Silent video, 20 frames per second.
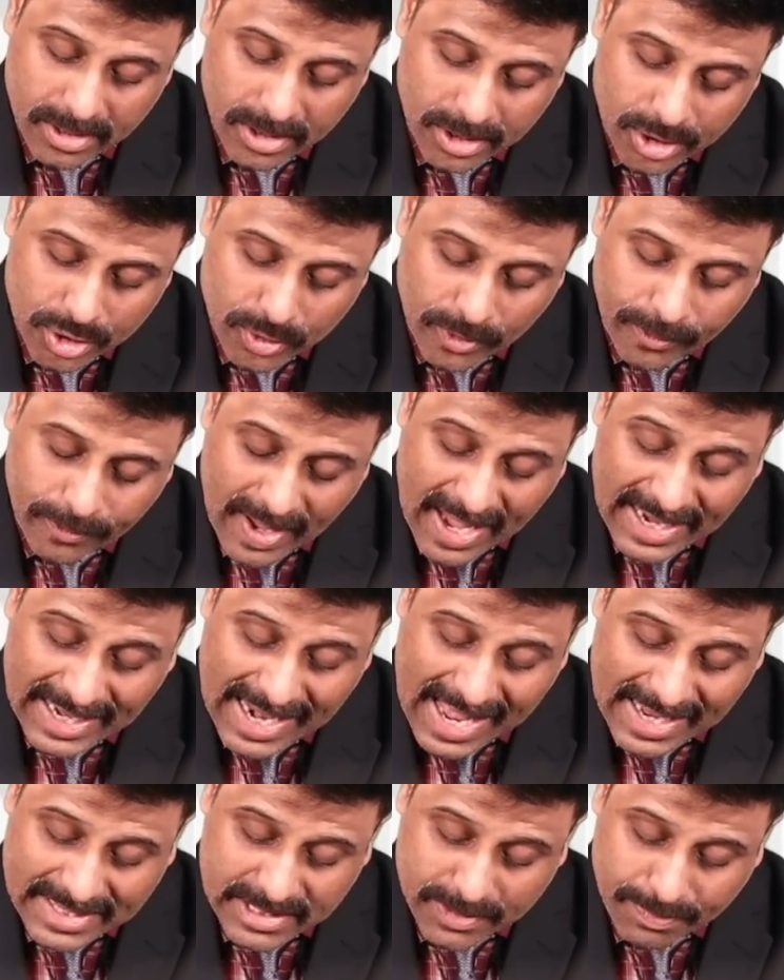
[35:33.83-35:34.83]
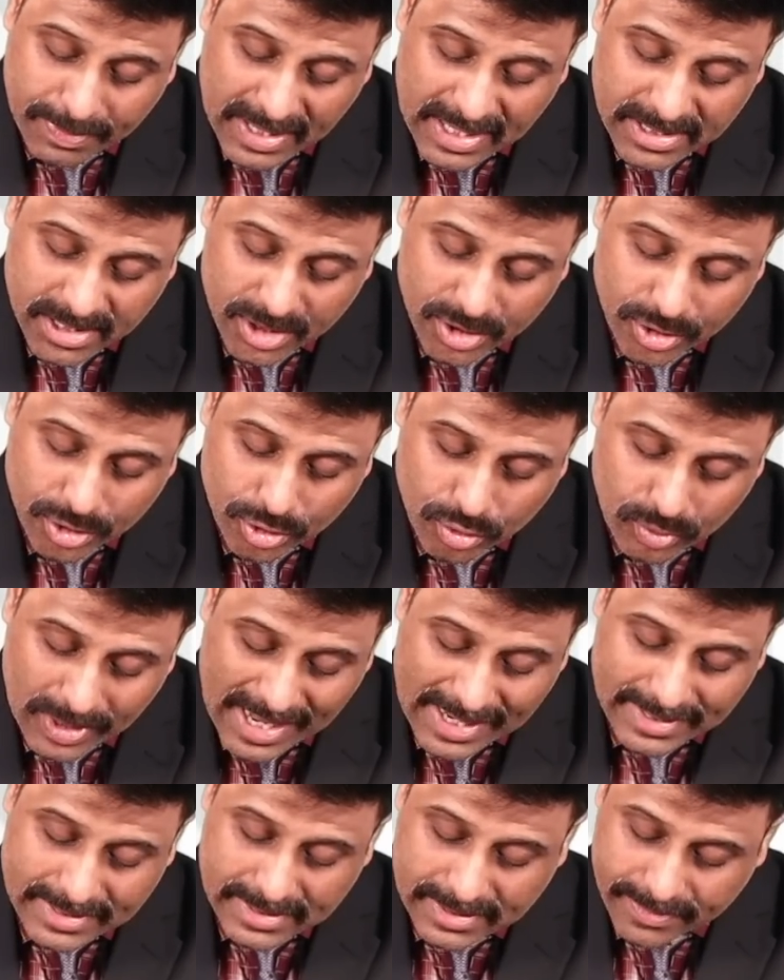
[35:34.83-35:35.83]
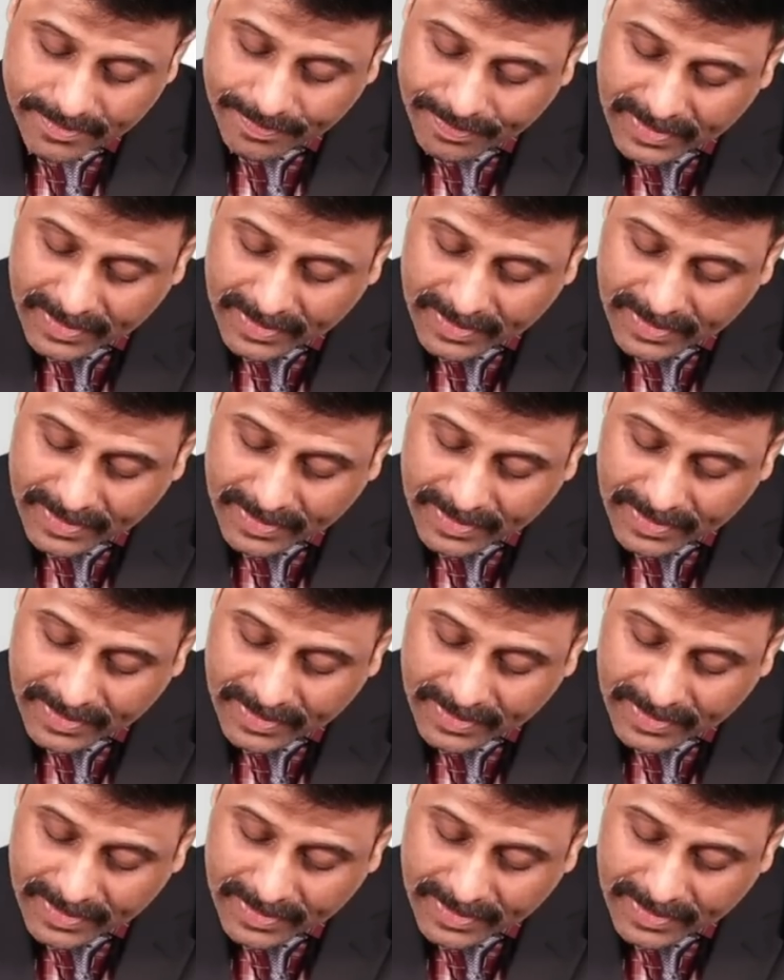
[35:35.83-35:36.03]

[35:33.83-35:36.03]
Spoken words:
So 5 lakhs plus 2 lakhs.